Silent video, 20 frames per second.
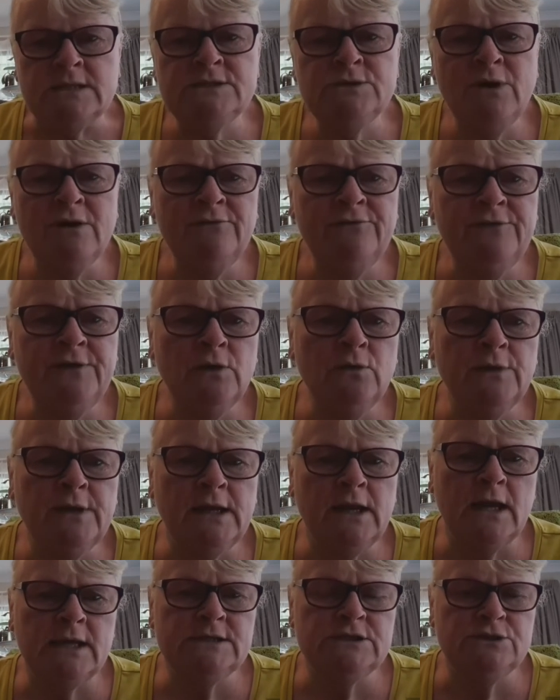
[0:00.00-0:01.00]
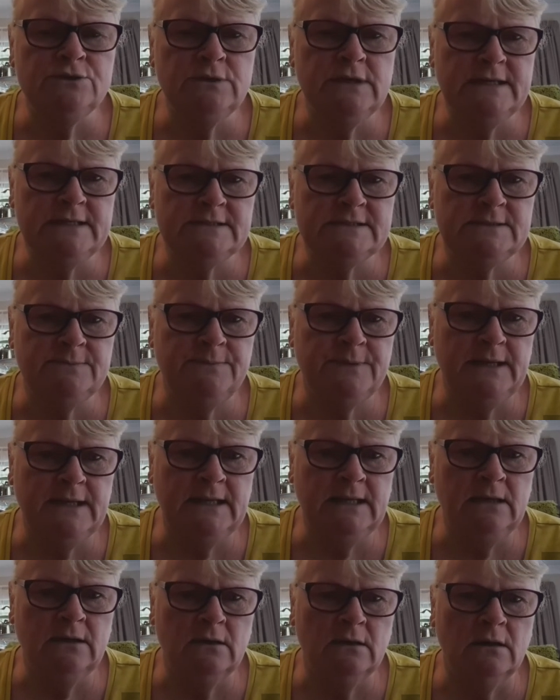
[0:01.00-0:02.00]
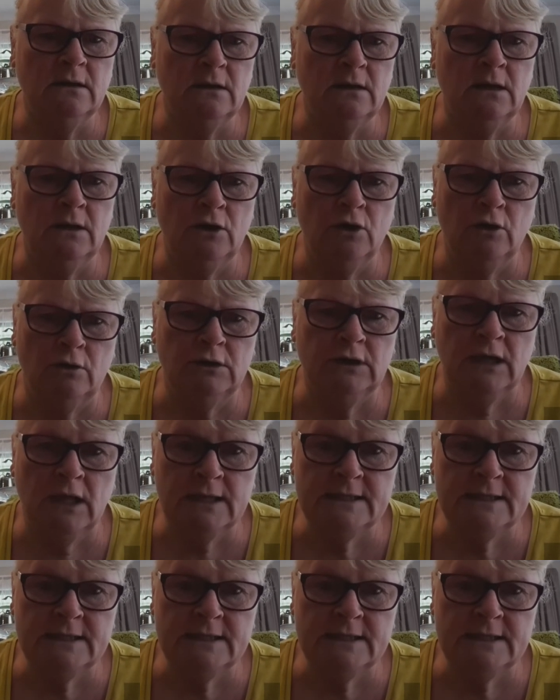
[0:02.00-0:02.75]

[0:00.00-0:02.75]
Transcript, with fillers: so I feel that I do need to be a lot